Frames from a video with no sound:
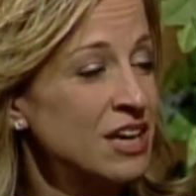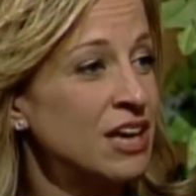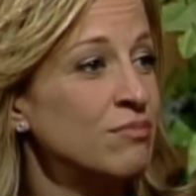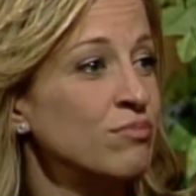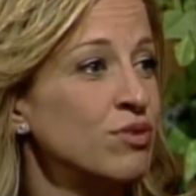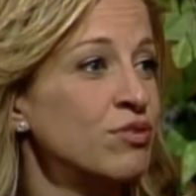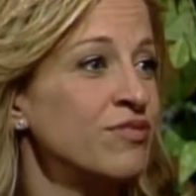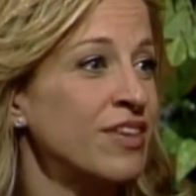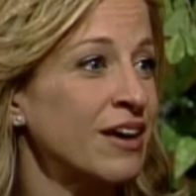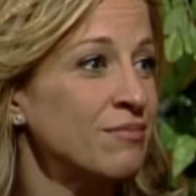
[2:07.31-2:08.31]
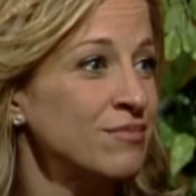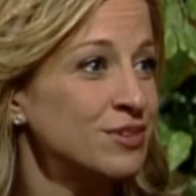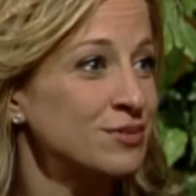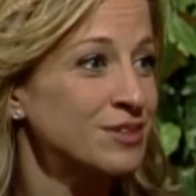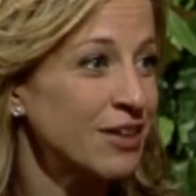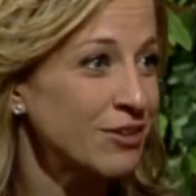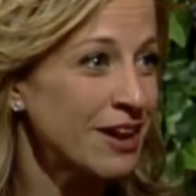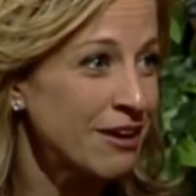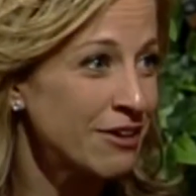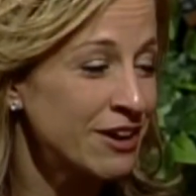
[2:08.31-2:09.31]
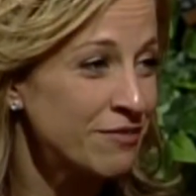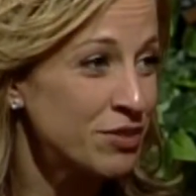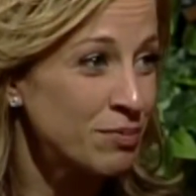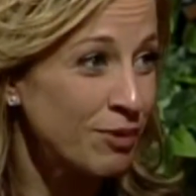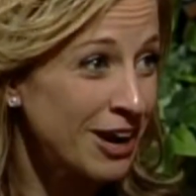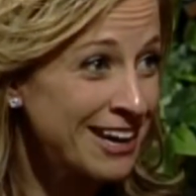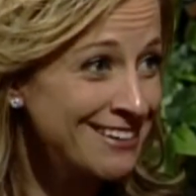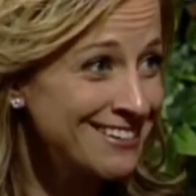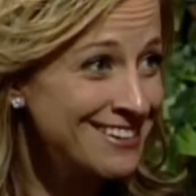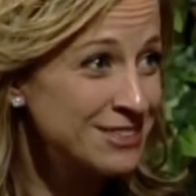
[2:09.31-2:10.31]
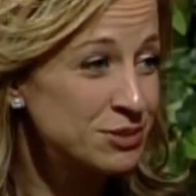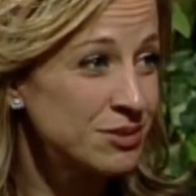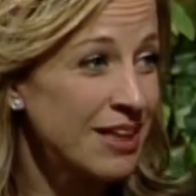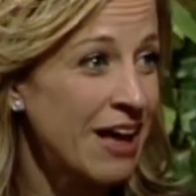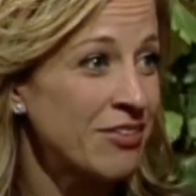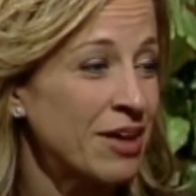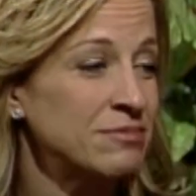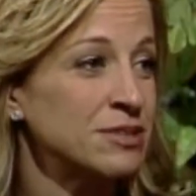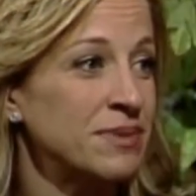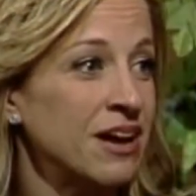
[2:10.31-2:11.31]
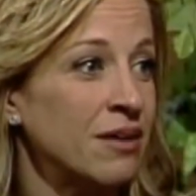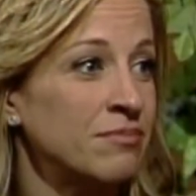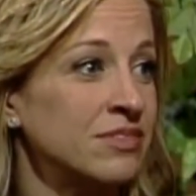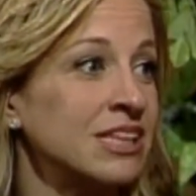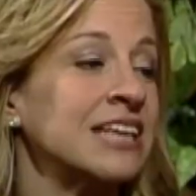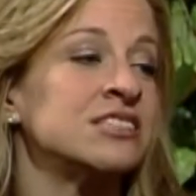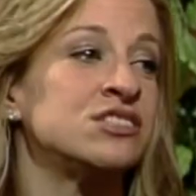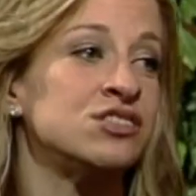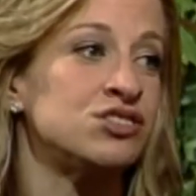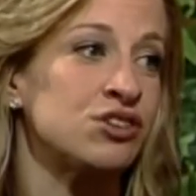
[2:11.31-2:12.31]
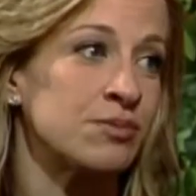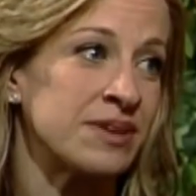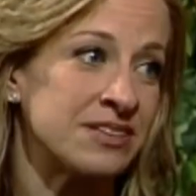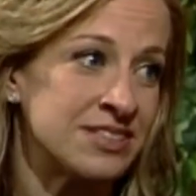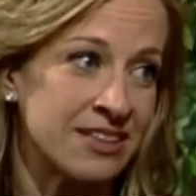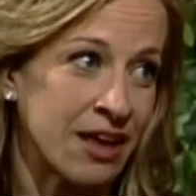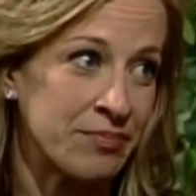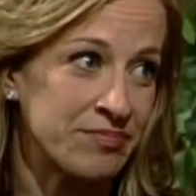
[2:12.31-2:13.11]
and move them to another area of the brain to allow them to become less disturbing to them